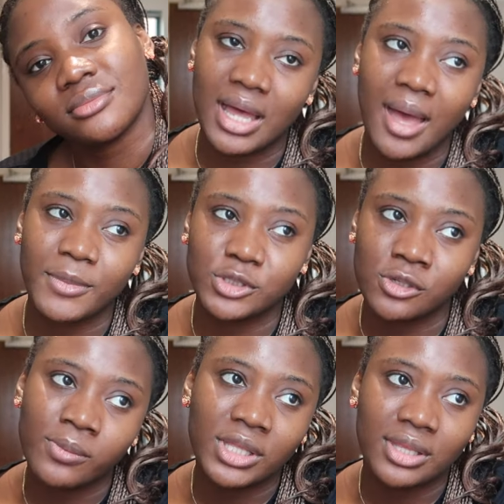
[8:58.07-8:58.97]
I'm
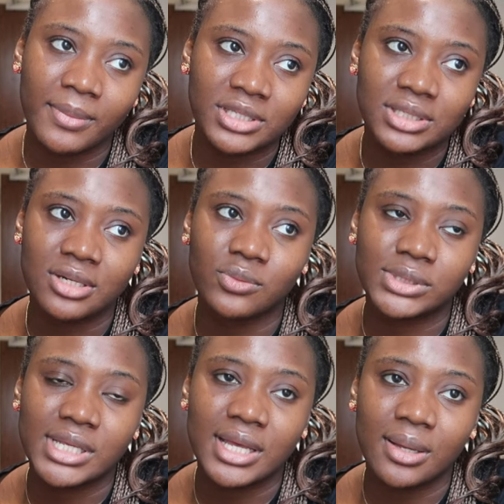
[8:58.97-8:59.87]
assuming that my dinner
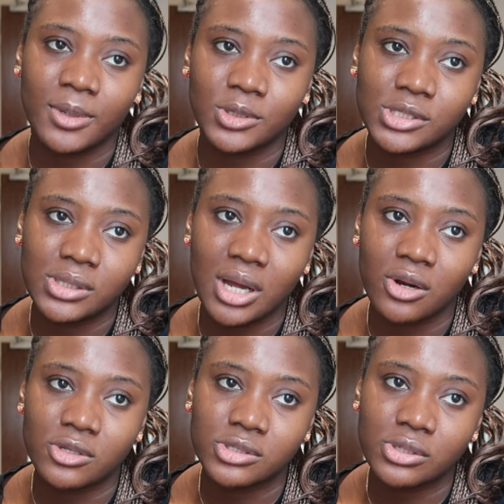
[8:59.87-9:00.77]
would take about 2
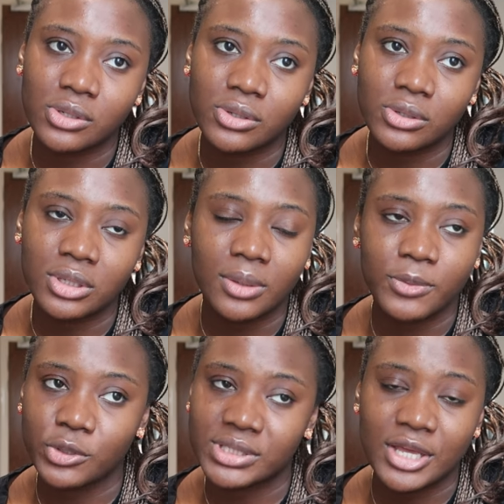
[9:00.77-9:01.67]
hours to cook,
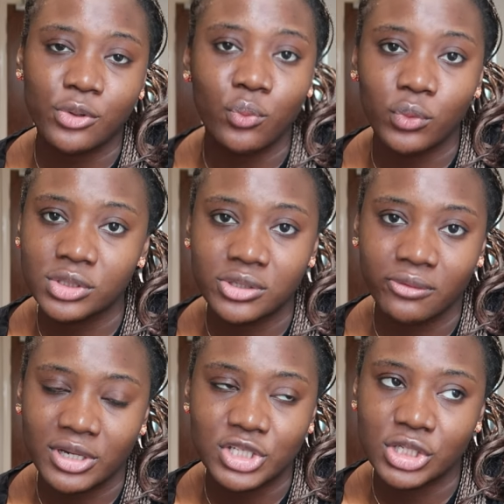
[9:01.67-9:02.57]
because I don't want to
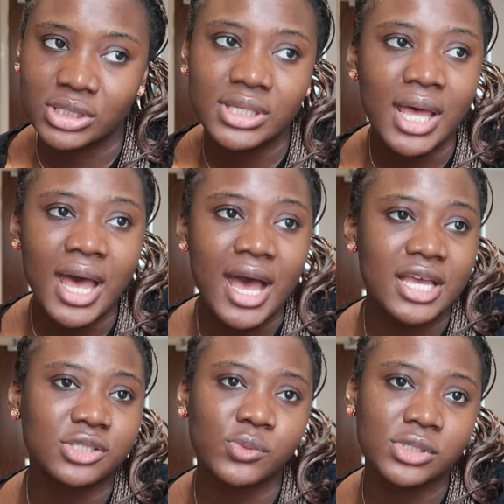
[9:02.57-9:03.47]
rush it.
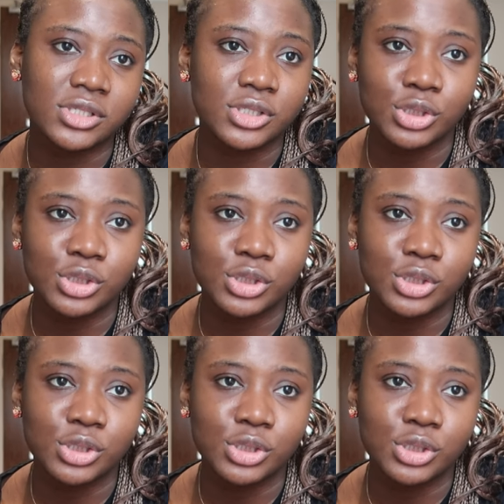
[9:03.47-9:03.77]
I just want it